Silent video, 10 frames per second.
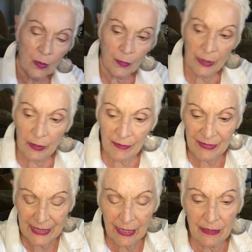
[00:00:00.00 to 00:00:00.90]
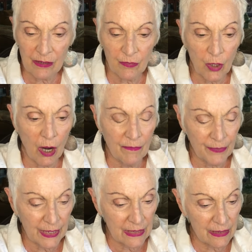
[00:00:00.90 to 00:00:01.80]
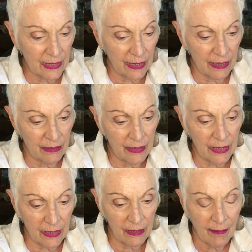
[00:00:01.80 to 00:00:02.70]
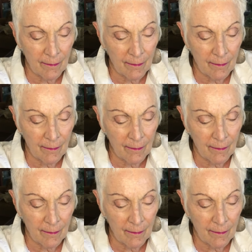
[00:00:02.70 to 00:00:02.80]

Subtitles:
We don't have a sense of confidence in the